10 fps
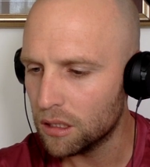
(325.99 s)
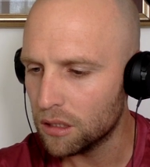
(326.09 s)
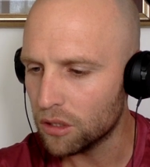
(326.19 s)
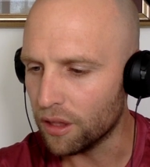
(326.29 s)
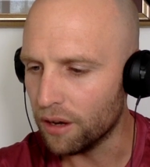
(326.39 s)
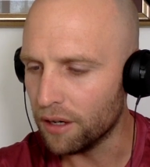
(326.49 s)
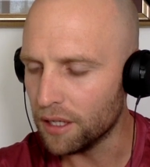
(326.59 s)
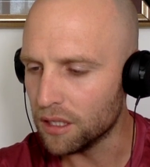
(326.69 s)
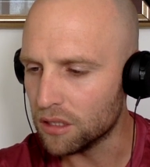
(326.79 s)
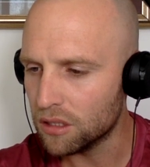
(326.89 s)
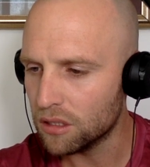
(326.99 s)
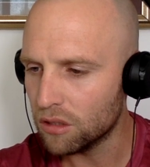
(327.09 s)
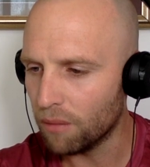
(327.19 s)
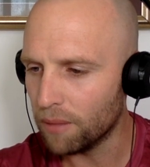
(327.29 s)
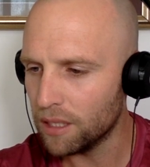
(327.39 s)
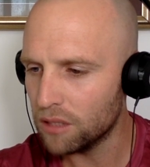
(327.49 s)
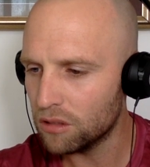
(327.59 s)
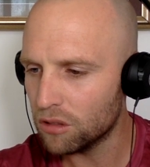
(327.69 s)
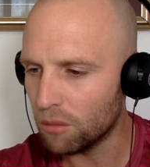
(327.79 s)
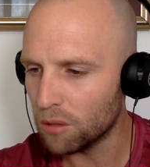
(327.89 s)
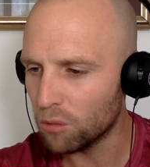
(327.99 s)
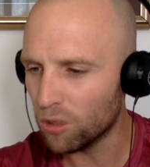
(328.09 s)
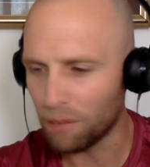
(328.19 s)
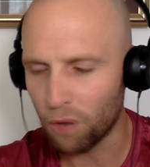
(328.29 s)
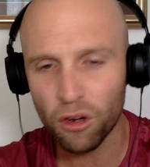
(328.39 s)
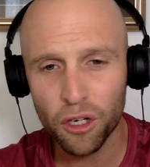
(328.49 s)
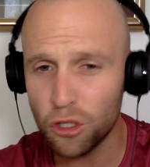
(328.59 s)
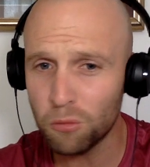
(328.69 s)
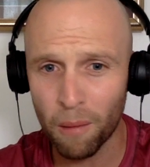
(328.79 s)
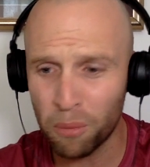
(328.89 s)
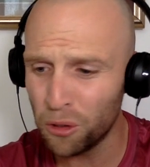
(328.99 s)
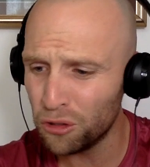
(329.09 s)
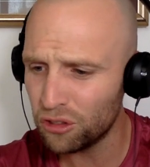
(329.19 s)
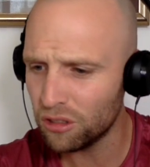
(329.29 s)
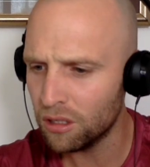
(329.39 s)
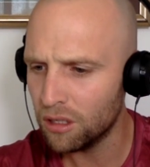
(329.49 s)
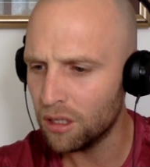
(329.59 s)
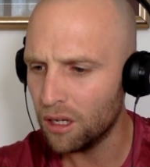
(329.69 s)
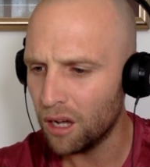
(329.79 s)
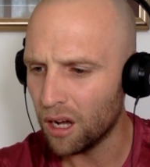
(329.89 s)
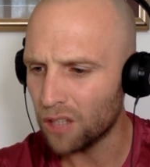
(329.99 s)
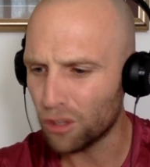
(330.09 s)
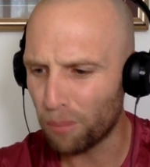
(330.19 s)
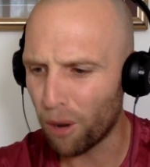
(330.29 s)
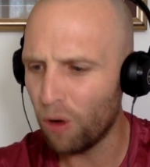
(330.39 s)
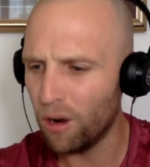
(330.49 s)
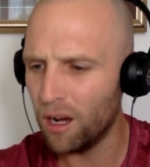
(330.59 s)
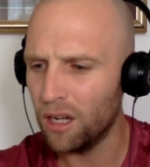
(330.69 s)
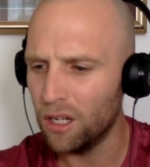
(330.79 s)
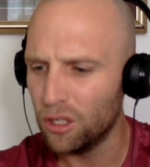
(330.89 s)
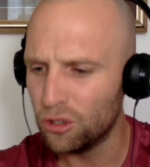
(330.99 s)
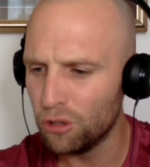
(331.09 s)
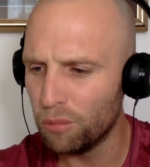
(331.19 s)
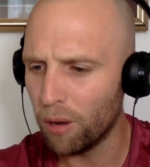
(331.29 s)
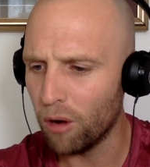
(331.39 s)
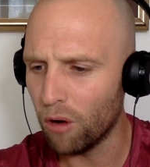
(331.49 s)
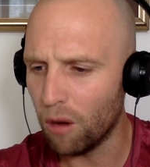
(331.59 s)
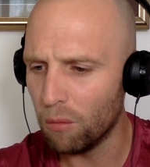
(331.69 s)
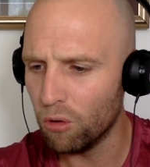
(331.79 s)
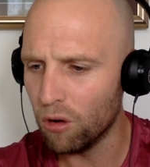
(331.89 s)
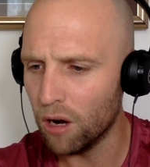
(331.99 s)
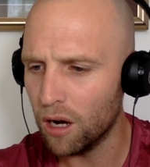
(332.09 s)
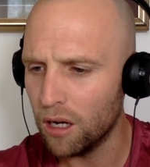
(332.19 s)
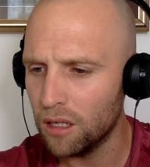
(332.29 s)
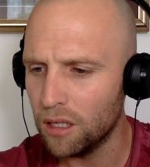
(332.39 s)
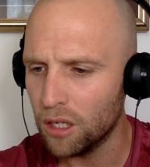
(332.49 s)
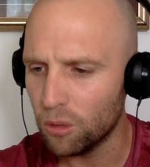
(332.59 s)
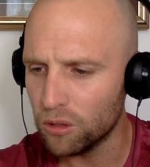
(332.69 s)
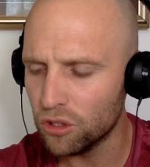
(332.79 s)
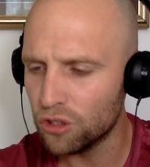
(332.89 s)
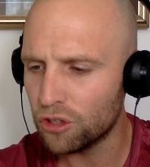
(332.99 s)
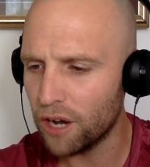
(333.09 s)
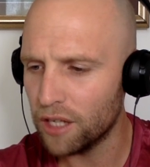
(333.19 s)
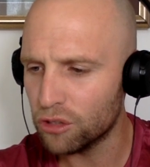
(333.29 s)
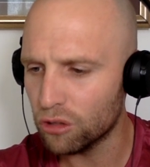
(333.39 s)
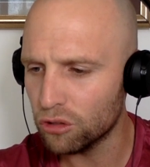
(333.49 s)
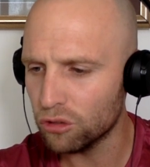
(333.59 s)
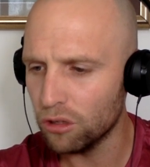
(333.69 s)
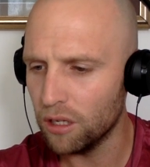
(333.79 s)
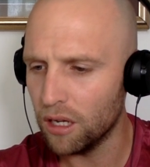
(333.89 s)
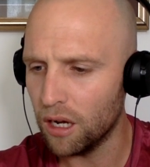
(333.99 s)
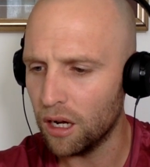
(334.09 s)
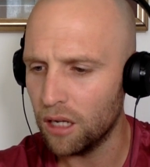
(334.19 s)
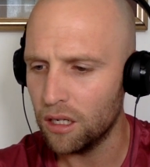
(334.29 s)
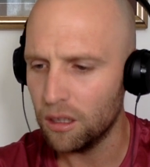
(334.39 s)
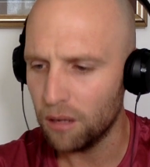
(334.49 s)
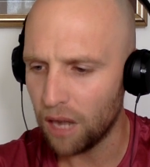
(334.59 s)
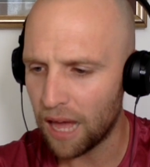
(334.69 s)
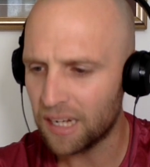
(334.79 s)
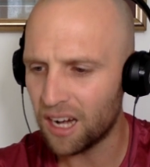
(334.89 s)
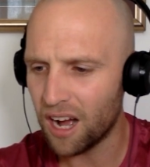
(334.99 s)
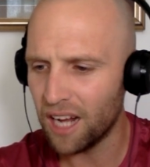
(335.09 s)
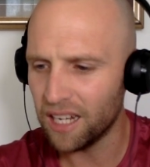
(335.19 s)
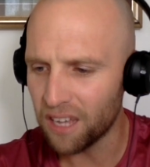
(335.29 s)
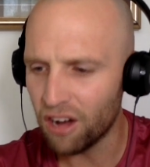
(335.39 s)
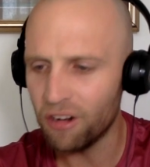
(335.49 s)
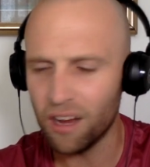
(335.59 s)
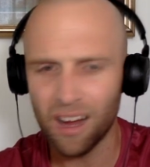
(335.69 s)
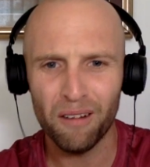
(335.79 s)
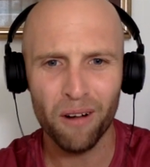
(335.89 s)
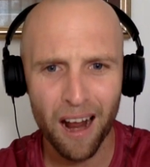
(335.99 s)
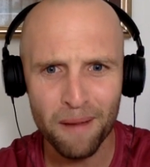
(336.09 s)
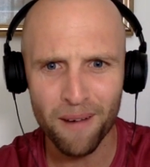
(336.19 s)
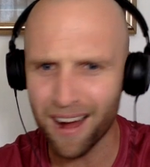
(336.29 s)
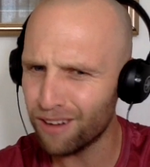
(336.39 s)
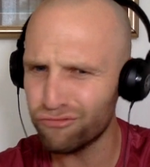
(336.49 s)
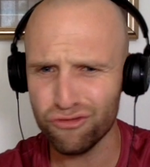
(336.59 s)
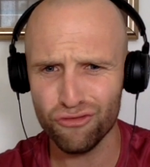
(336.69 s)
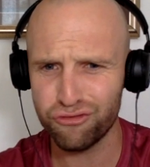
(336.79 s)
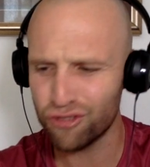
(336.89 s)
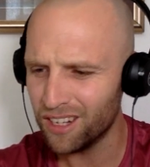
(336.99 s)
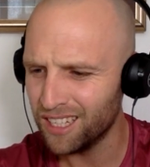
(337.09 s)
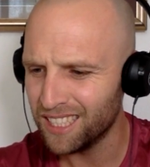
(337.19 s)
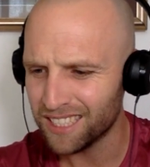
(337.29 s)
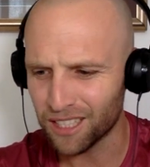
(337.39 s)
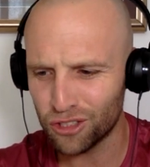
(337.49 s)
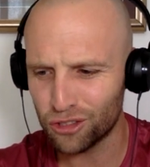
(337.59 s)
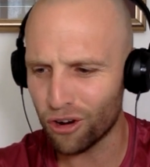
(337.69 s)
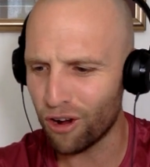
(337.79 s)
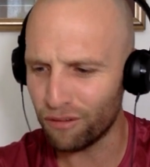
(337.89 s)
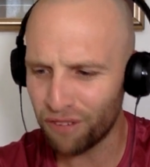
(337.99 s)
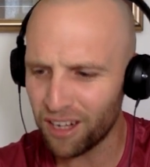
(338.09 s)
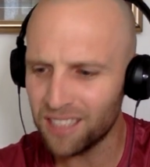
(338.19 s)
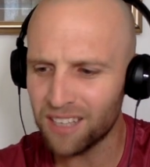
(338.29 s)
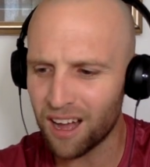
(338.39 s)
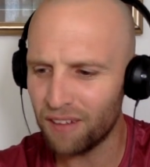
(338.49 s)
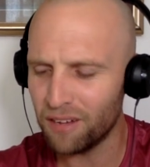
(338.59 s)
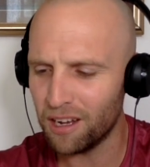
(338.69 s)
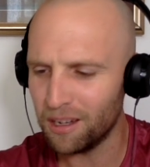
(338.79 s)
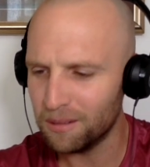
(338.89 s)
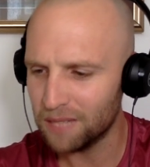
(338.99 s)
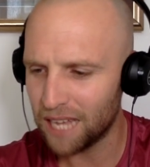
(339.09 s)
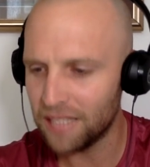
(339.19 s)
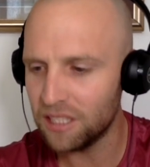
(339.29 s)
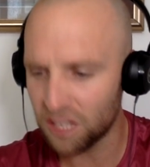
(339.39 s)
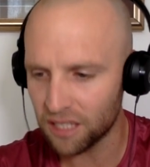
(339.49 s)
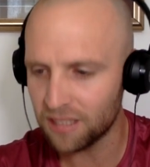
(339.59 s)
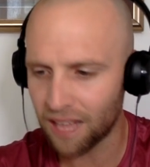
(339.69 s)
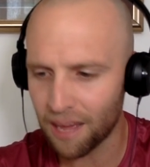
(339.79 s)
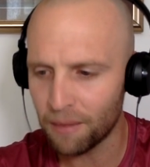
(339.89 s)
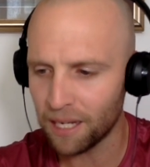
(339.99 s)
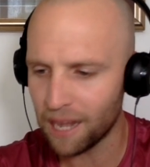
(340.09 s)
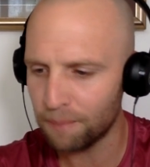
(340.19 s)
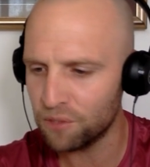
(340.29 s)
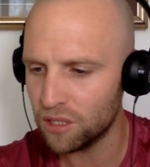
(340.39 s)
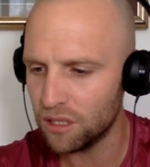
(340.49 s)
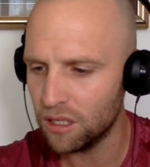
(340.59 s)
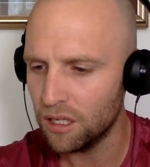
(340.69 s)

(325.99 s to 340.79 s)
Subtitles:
So there it is. Not much more. I'm not going to use my boost. So Boa, Tupo, Almua, Quinton Strange, Rotosalia, Lakai, Leota, Raima. Oof, that's strong. Fakatava. Kenzie's going to stay my captain.